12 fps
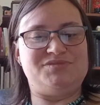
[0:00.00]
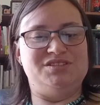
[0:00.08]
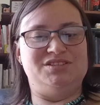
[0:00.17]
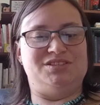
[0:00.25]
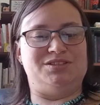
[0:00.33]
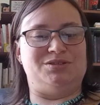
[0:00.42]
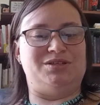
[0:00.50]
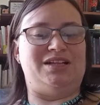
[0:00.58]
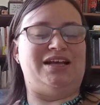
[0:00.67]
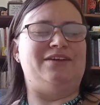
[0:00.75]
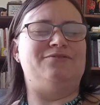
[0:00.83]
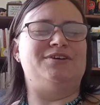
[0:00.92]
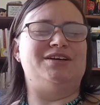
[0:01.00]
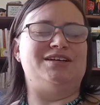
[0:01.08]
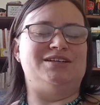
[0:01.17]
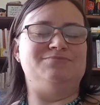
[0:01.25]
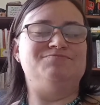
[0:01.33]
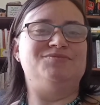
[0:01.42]
so and I've
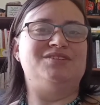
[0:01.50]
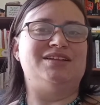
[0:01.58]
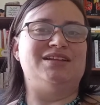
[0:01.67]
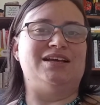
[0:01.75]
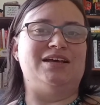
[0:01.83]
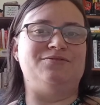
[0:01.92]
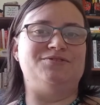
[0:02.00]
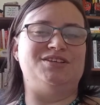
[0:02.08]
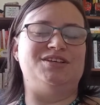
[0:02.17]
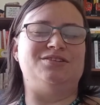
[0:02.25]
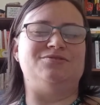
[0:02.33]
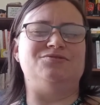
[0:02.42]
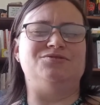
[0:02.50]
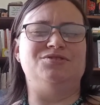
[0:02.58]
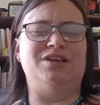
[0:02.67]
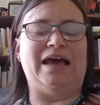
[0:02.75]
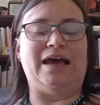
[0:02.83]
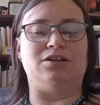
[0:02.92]
uh, I've seen
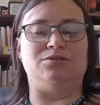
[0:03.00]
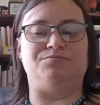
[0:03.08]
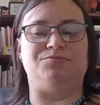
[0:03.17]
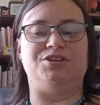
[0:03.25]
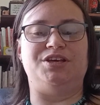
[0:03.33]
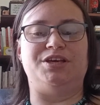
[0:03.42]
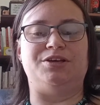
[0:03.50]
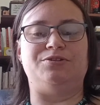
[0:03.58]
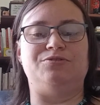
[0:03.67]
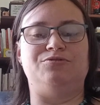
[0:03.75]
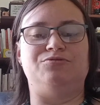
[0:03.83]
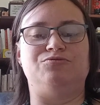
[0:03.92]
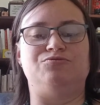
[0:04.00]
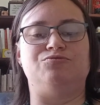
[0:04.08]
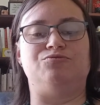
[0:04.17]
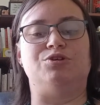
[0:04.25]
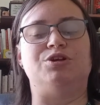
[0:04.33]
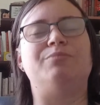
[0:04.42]
Adam get
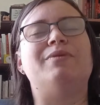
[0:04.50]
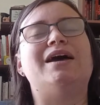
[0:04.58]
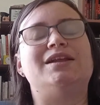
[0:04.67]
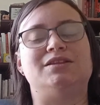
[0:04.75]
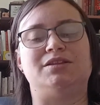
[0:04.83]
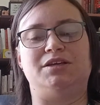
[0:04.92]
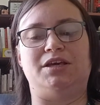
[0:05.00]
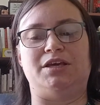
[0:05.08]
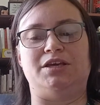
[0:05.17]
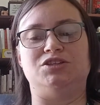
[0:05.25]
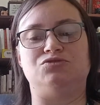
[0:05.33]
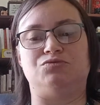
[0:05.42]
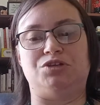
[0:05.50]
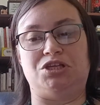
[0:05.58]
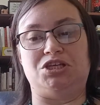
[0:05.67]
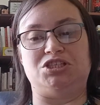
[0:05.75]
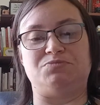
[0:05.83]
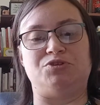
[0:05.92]
really mad at the kids when
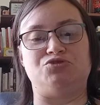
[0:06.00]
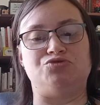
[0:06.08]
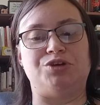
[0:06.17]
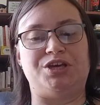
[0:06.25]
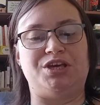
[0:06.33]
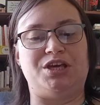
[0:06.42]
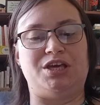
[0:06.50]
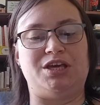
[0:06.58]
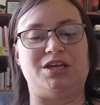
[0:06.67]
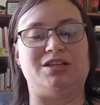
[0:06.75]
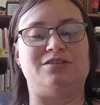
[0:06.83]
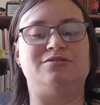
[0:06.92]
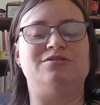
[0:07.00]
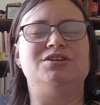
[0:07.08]
he's been drinking, and